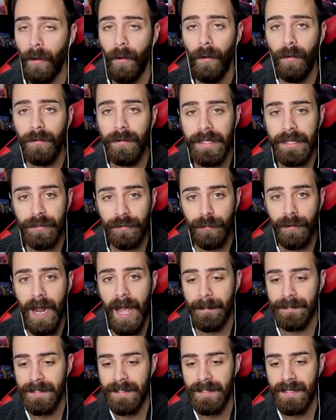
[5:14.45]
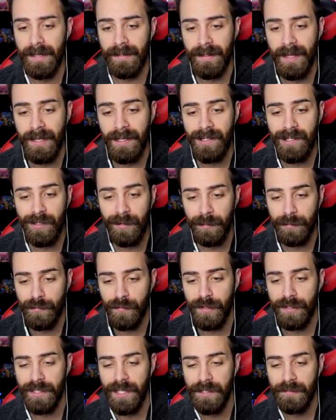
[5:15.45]
Holy crap, Tia. Thank you so much
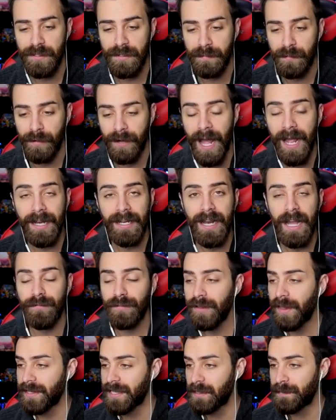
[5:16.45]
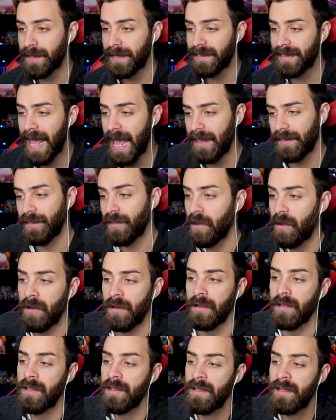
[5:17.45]
for the continued support. I did not realize it's been that
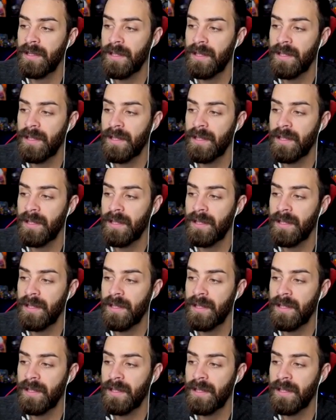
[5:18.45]
long.